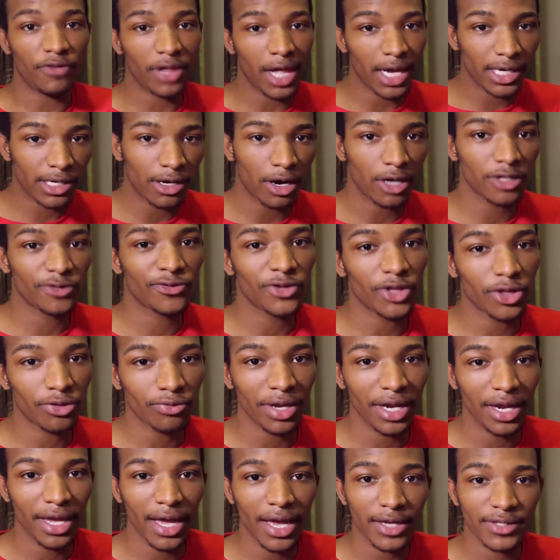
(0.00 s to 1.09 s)
the flashcards for the
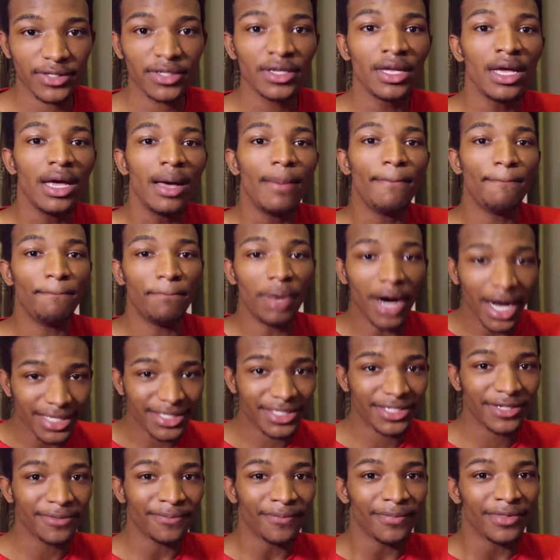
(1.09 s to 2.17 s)
3DS
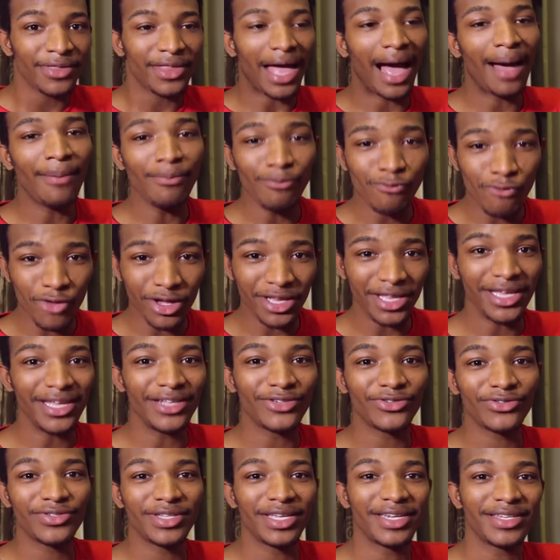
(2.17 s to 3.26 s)
but I'm really
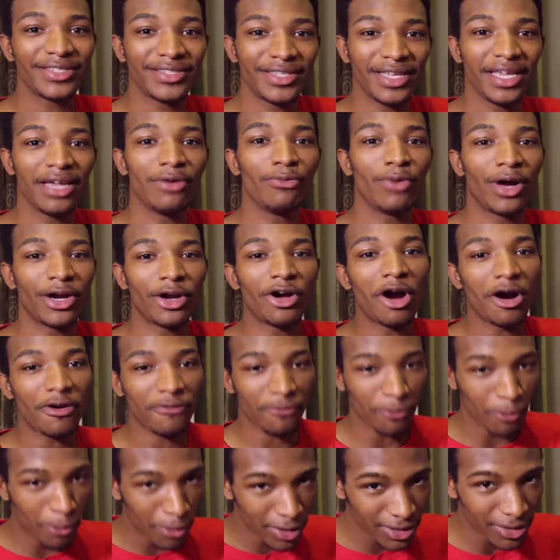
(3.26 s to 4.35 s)
interested in seeing what
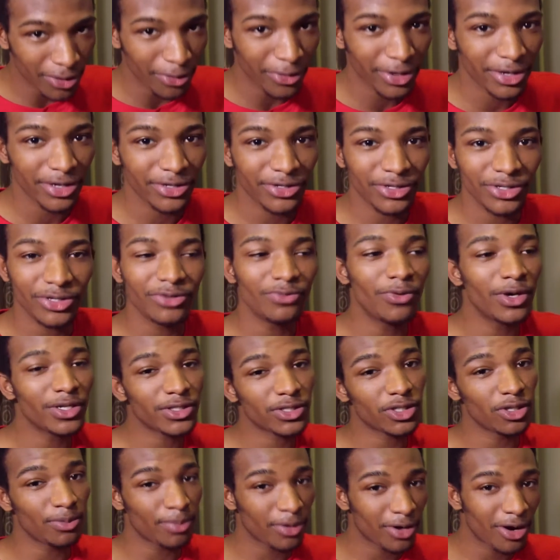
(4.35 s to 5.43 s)
R4 is going to do
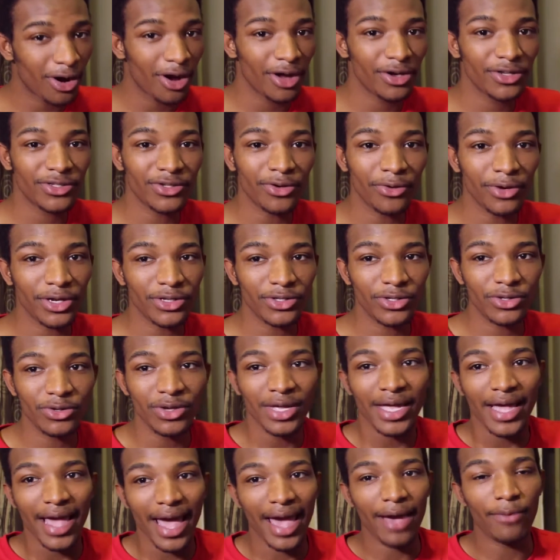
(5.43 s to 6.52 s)
what Supercard is going to do
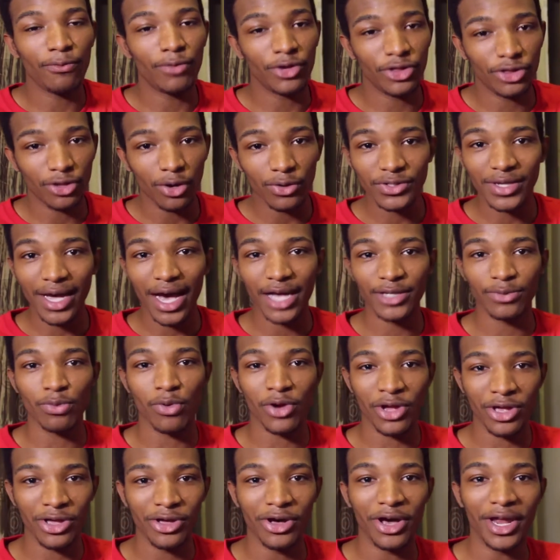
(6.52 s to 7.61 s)
and with those guys
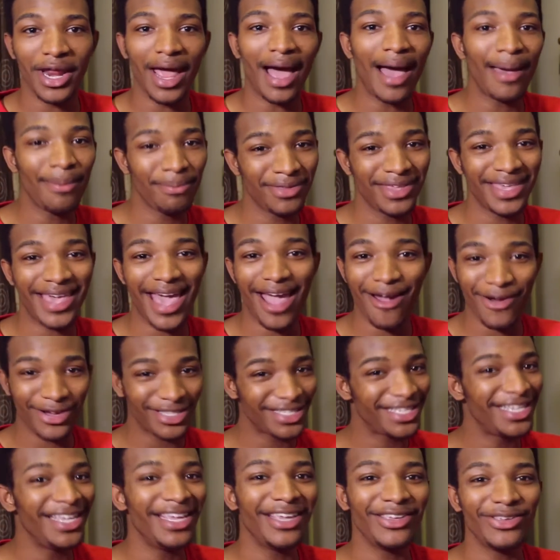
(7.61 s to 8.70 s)
working on it I'm
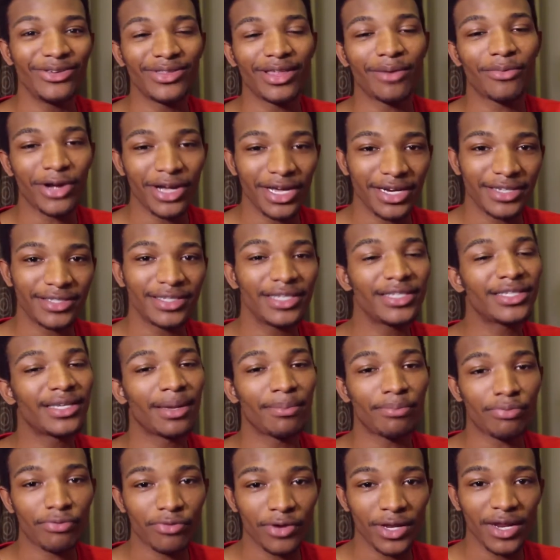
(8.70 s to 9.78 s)
guaranteeing you that we're going to see
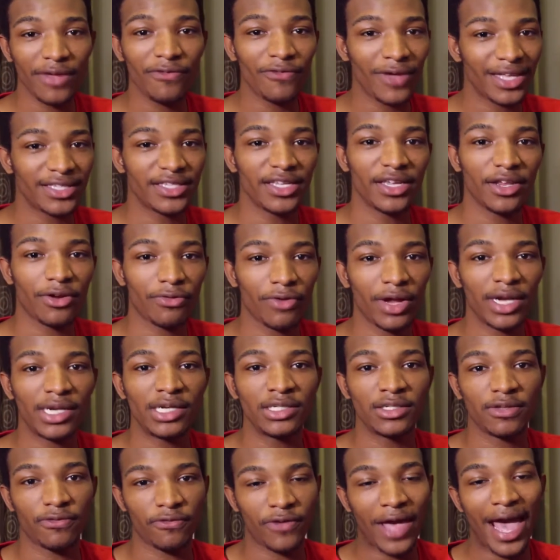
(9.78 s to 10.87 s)
some pretty fancy
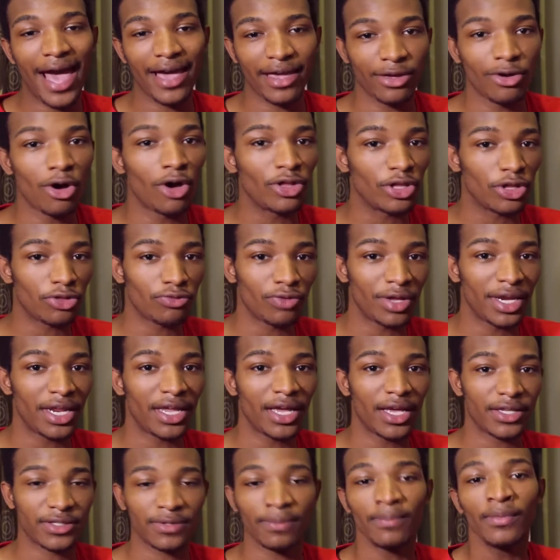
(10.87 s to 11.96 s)
iterations of hacking on the
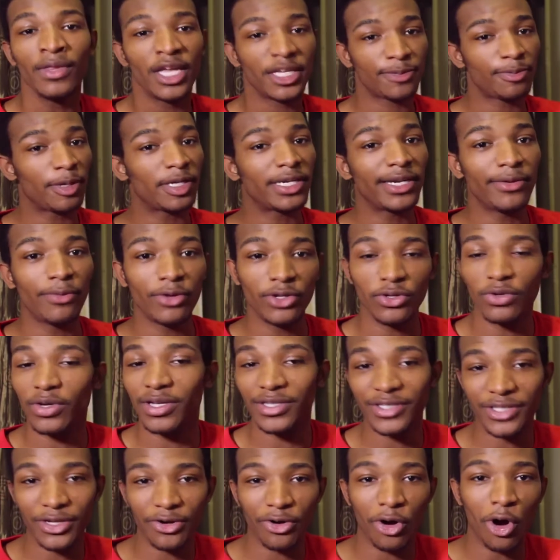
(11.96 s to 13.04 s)
3DS especially when you
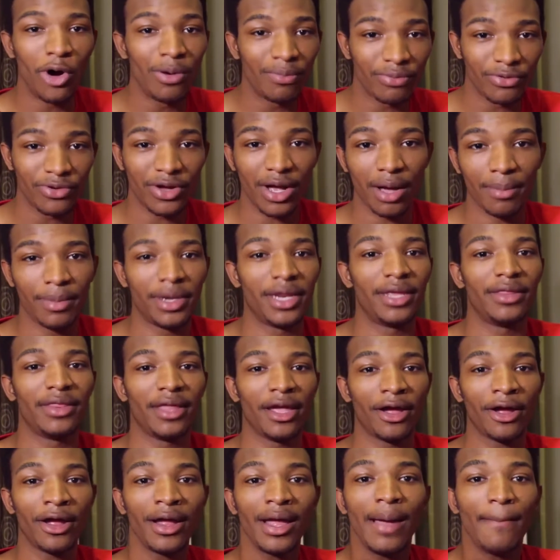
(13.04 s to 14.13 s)
consider homebrew coming in
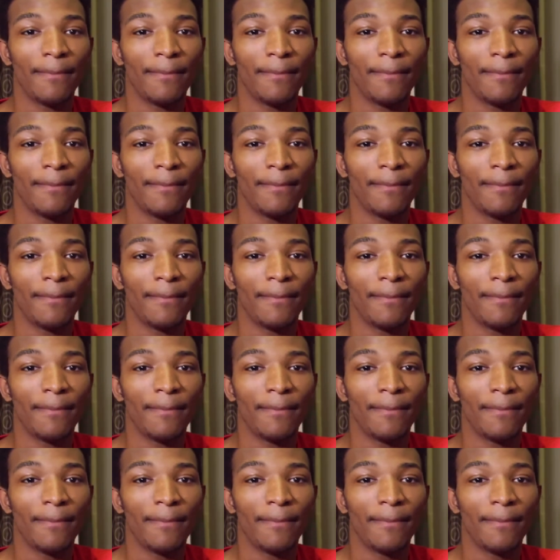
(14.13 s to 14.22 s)
there